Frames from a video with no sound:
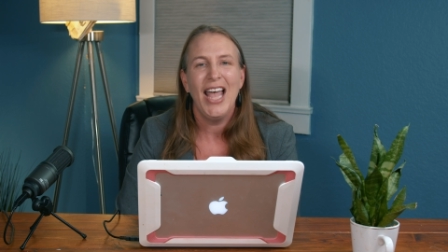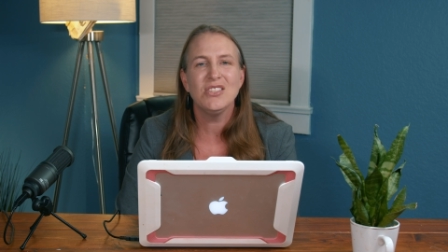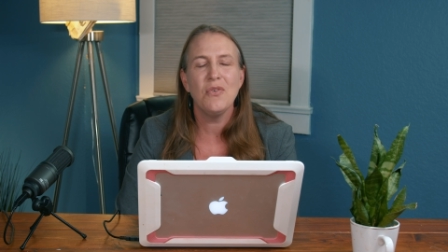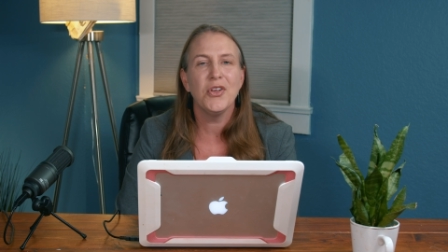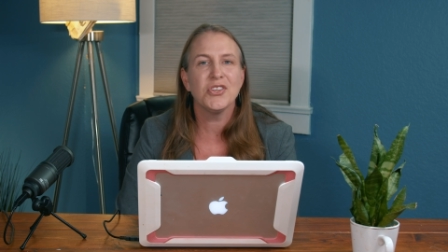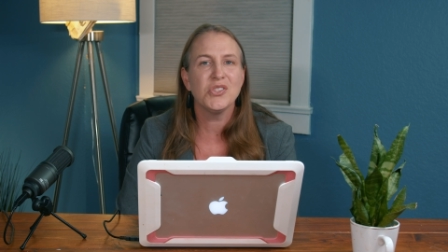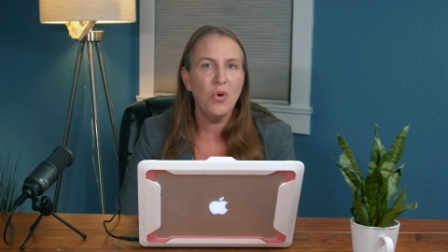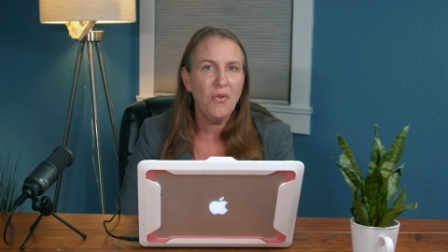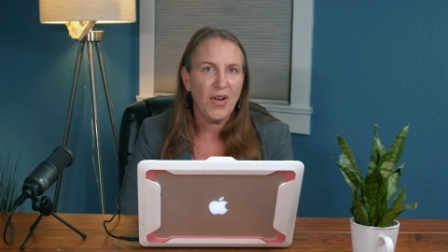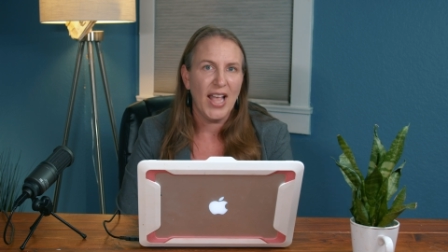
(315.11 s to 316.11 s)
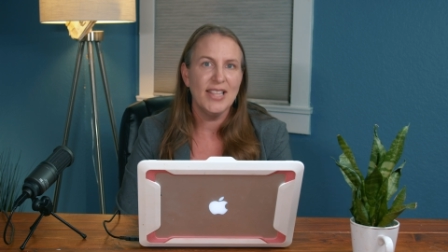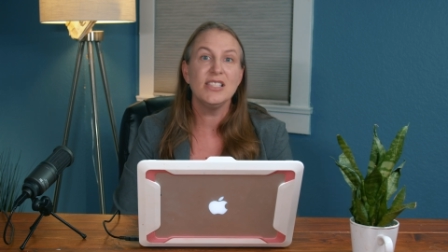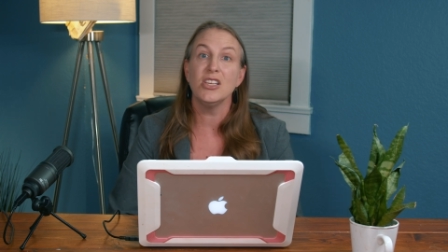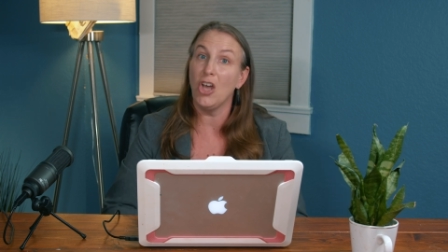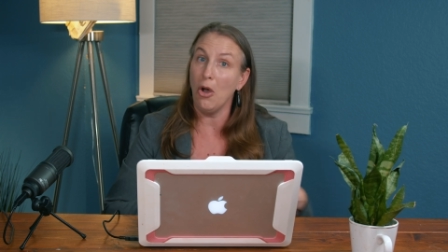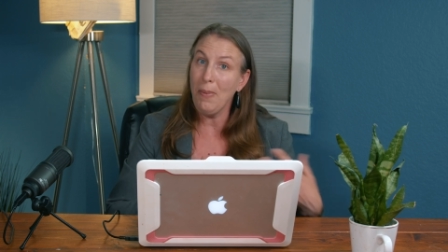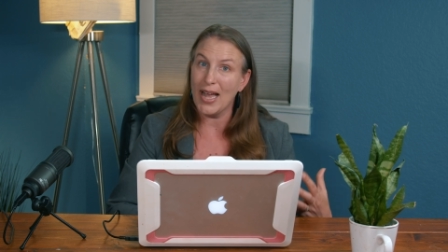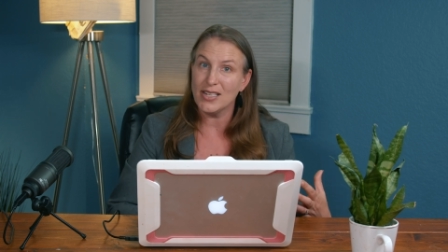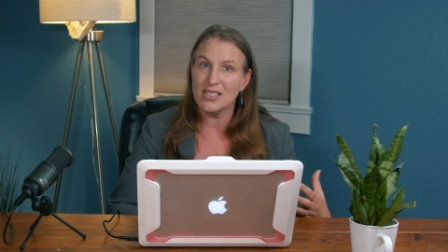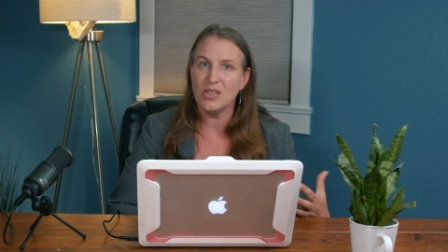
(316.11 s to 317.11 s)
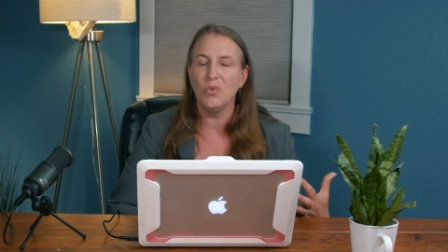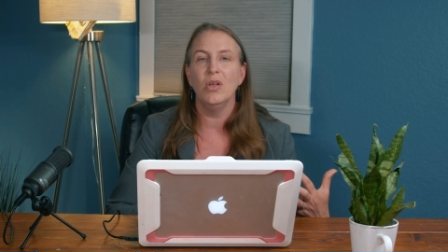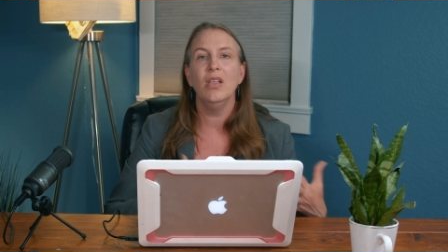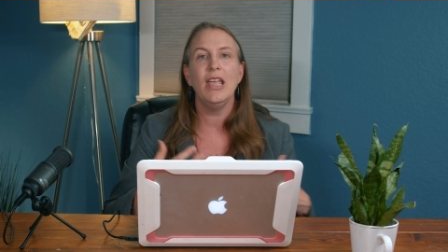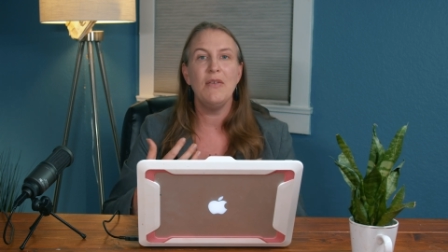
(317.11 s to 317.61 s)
And so if your school friends go back to school,